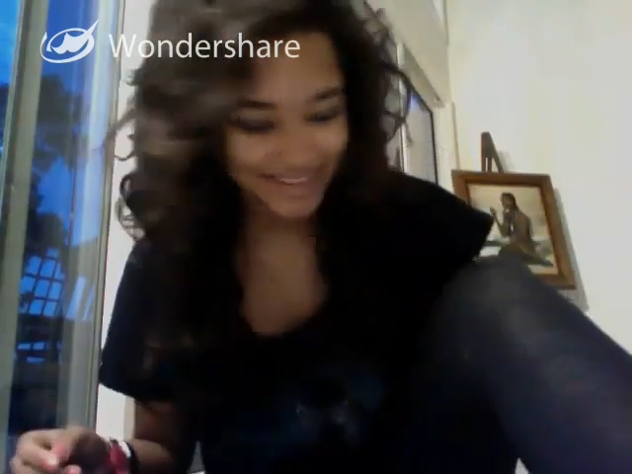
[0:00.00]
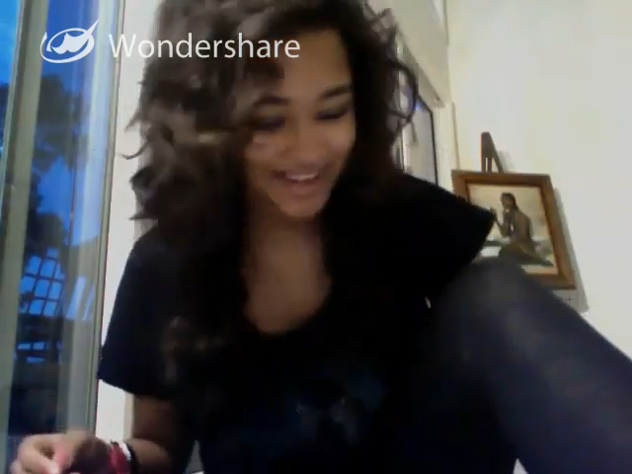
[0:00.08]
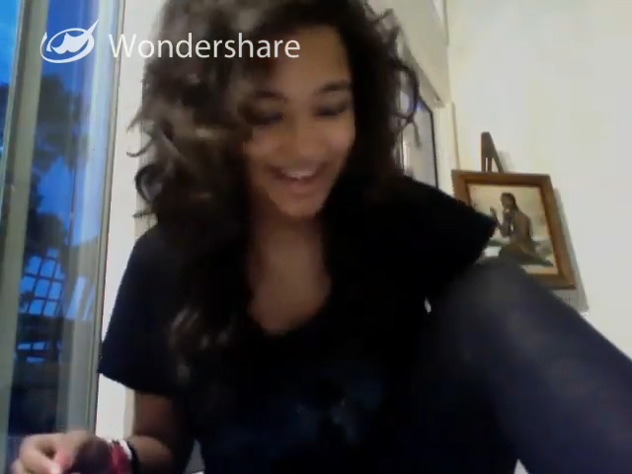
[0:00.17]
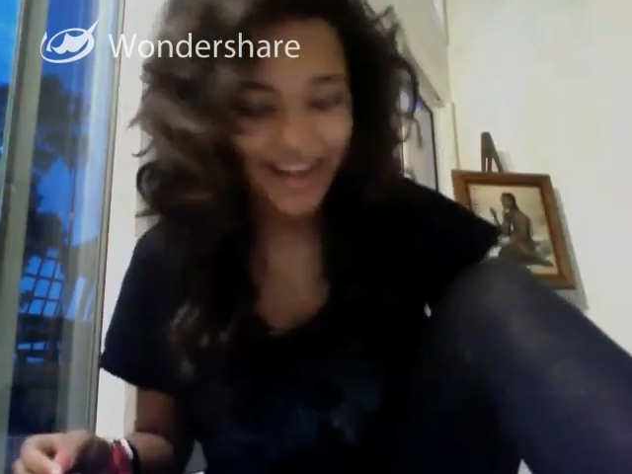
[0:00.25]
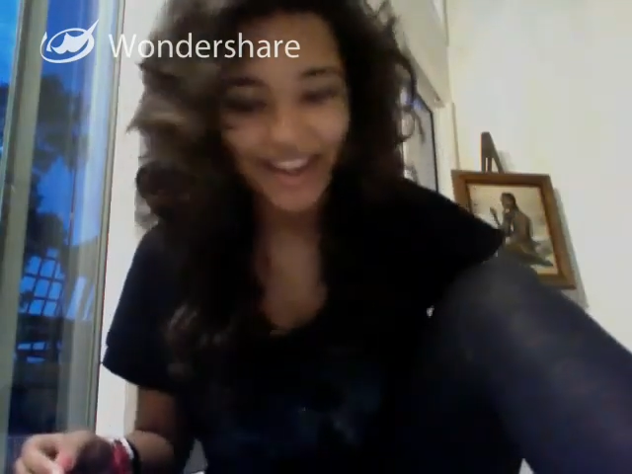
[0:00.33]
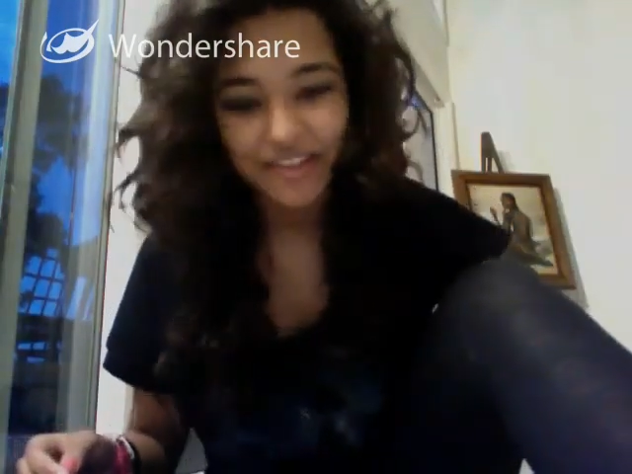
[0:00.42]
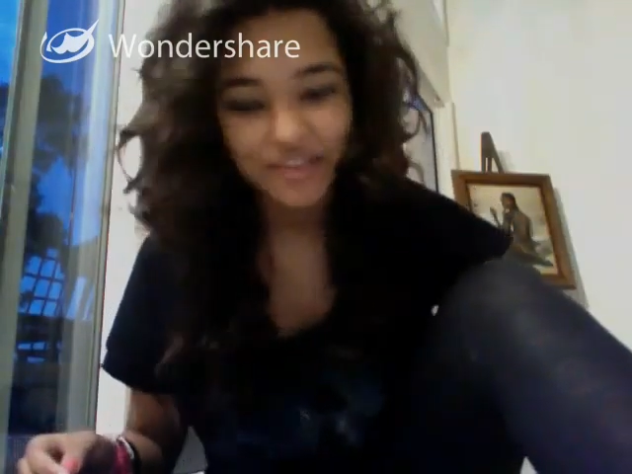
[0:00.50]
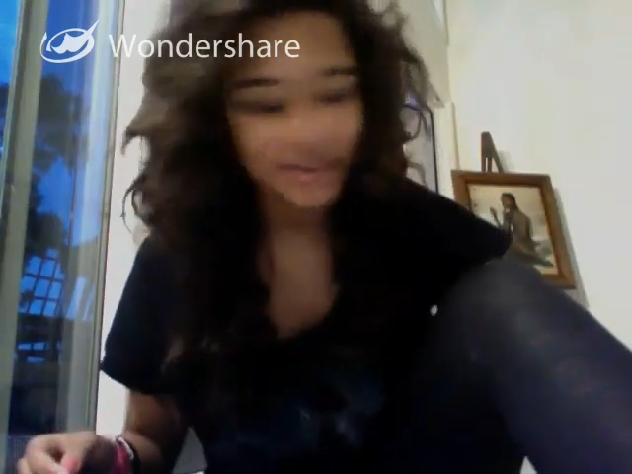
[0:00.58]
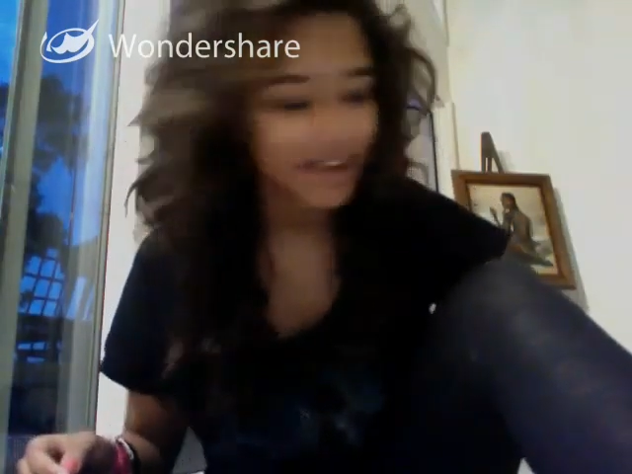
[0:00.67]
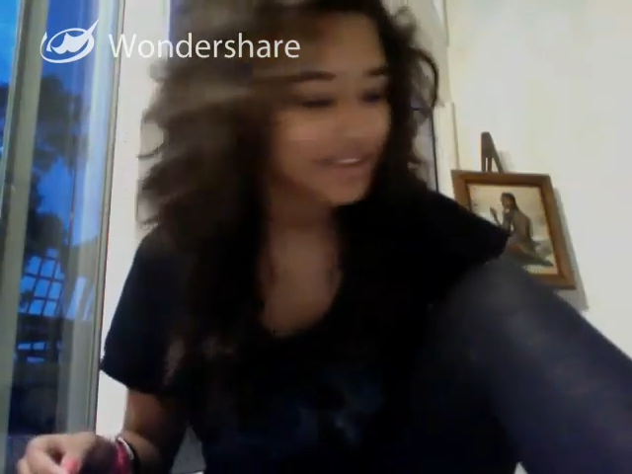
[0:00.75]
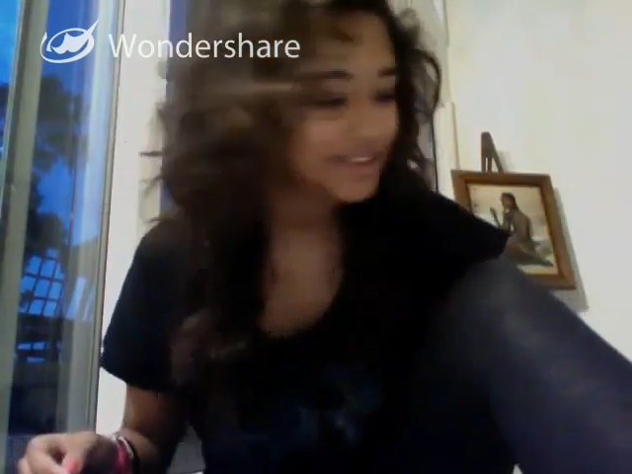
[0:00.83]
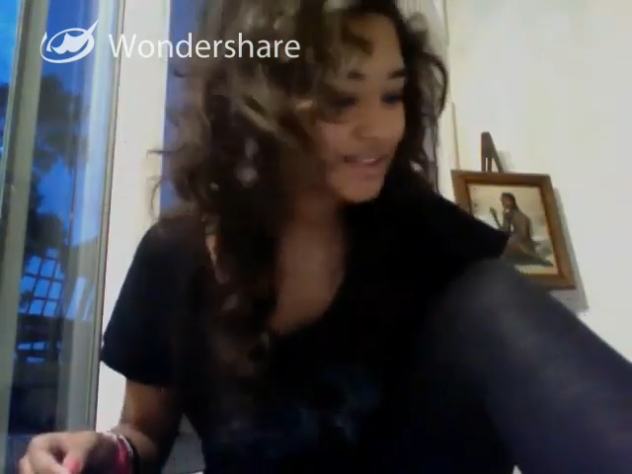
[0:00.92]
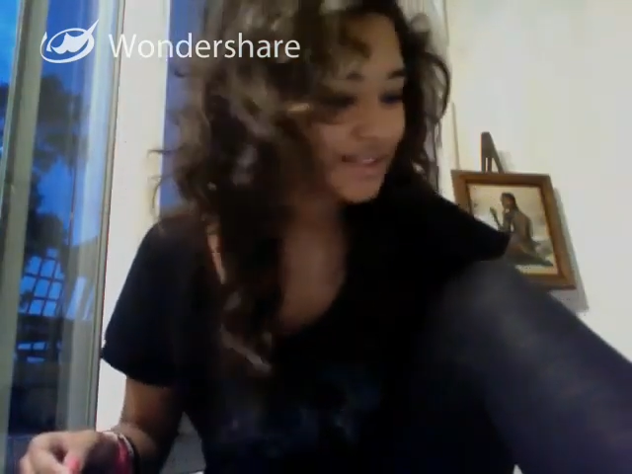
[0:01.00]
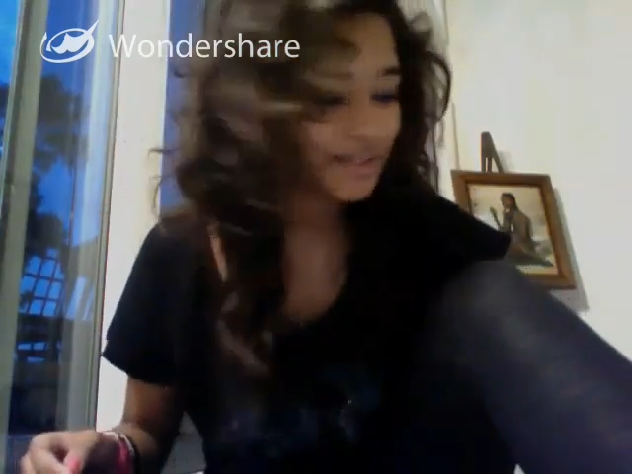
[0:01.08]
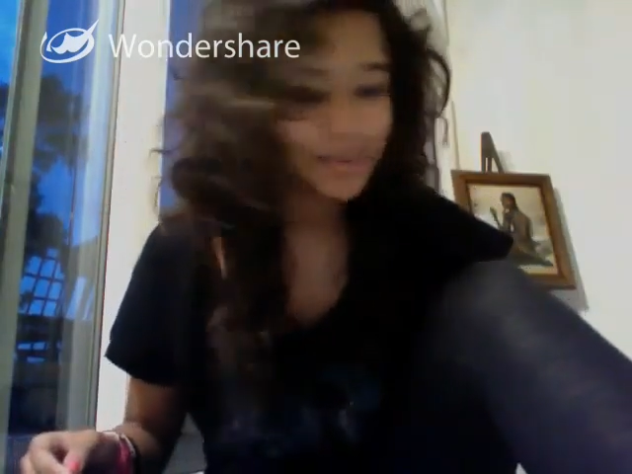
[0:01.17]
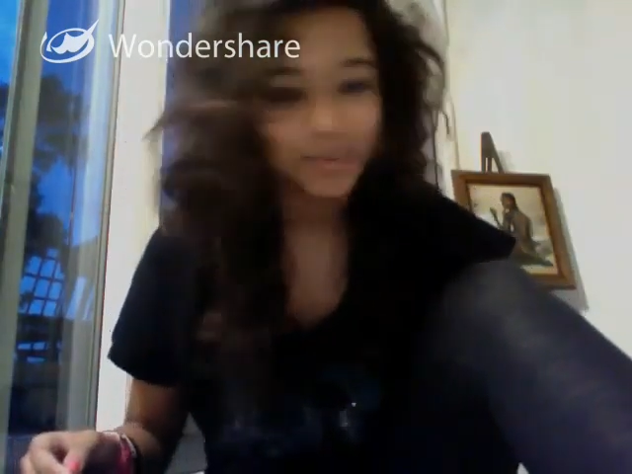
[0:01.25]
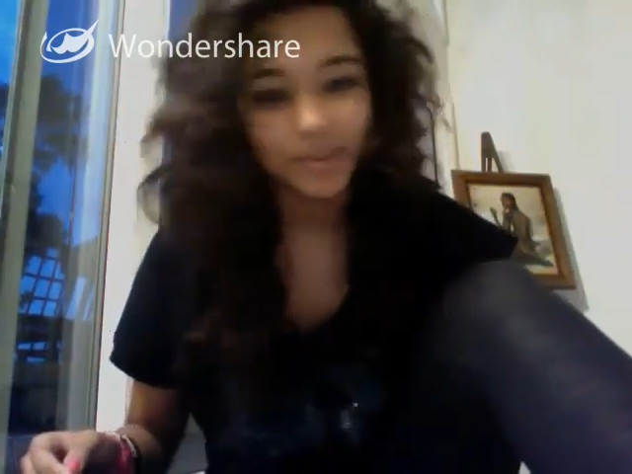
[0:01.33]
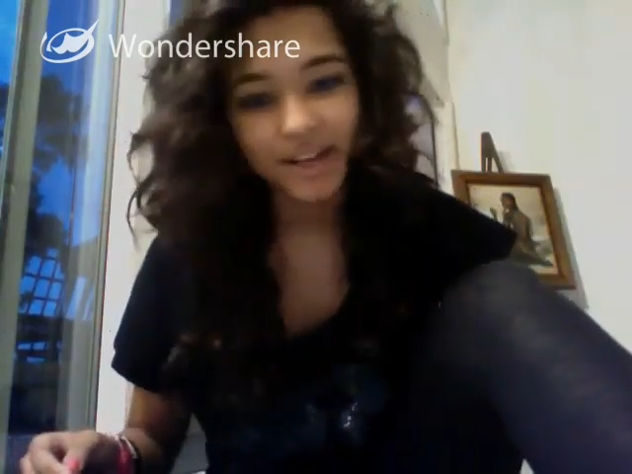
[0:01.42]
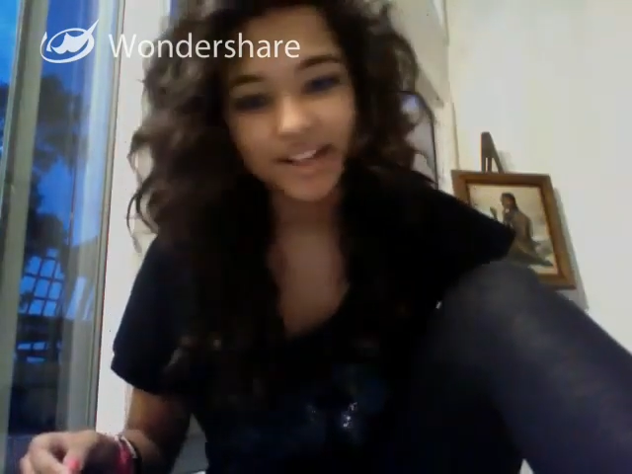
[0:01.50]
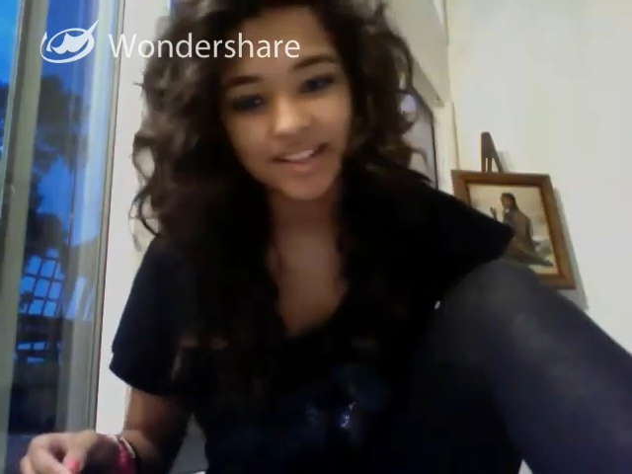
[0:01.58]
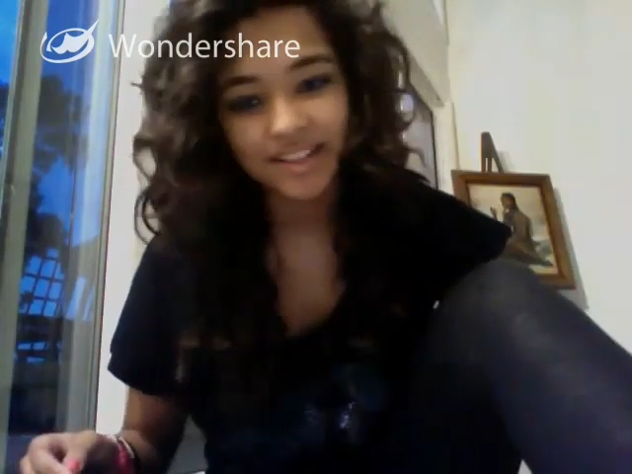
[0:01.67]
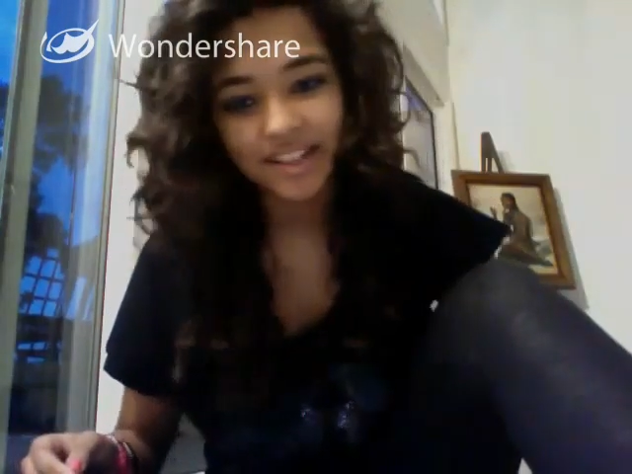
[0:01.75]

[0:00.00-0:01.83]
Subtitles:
And I love you guys super much.